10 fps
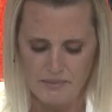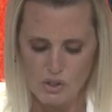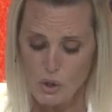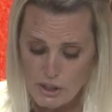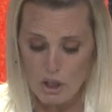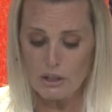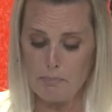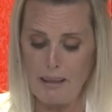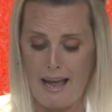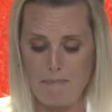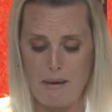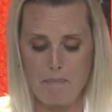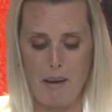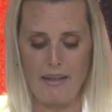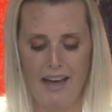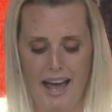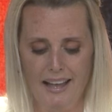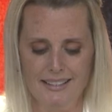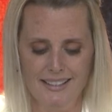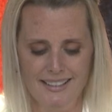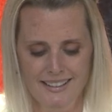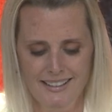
So he took the blind man by the hand